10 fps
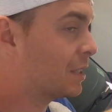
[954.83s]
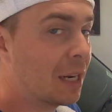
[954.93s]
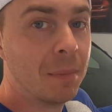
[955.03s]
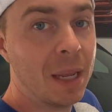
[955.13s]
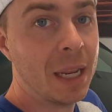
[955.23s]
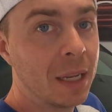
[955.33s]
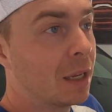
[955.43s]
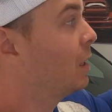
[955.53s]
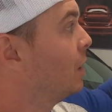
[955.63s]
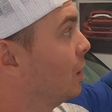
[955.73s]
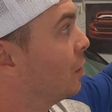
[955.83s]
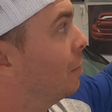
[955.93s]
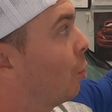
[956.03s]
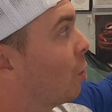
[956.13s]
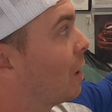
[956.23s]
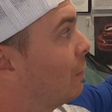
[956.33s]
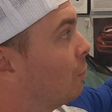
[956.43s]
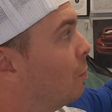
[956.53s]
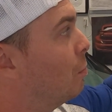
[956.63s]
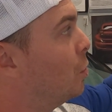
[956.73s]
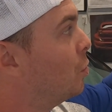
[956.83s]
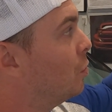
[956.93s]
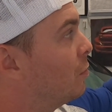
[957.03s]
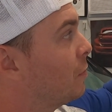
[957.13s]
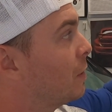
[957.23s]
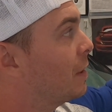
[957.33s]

I make, the more I remove